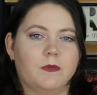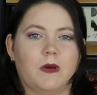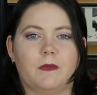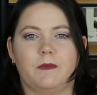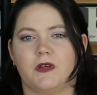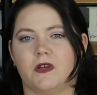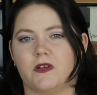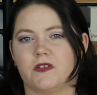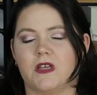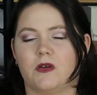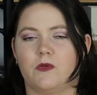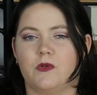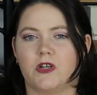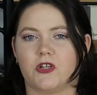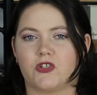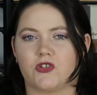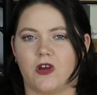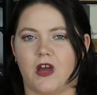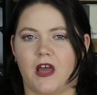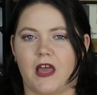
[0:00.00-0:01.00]
but because I
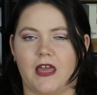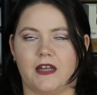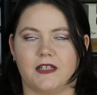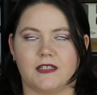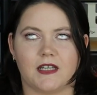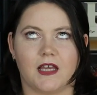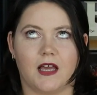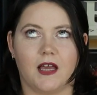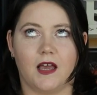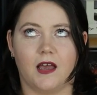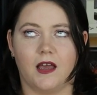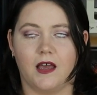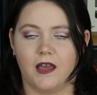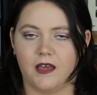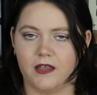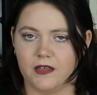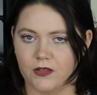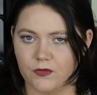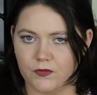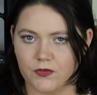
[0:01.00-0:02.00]
want to try a
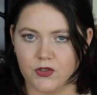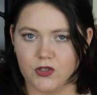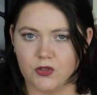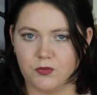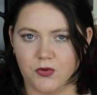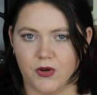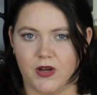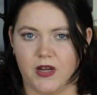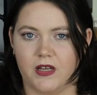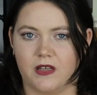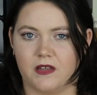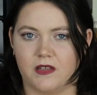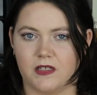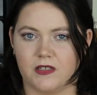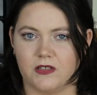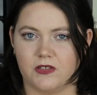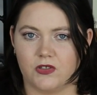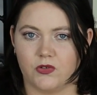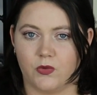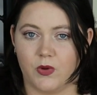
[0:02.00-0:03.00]
ton of new brands
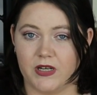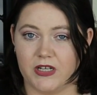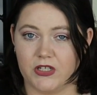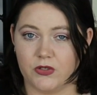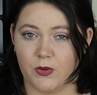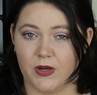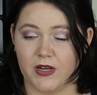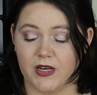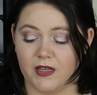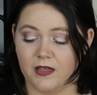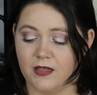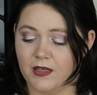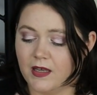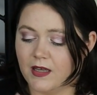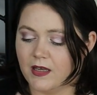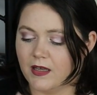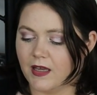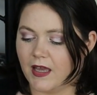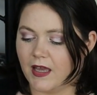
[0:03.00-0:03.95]
in 2020.